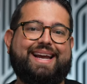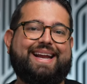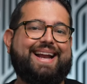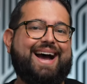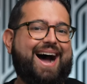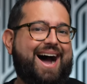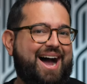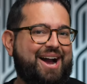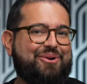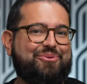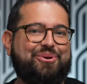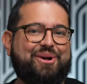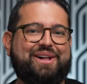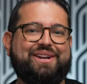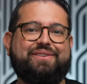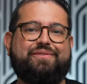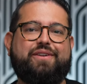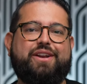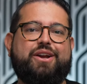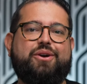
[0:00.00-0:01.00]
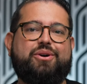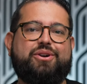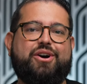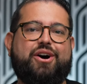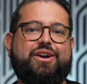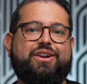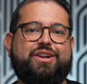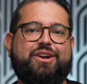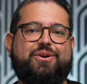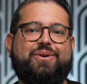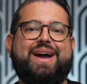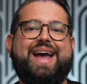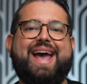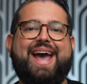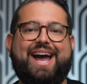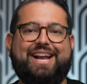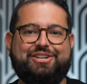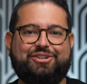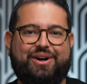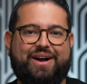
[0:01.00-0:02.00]
in high quality video and audio,
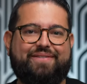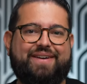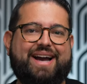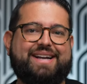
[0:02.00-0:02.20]
and you'll have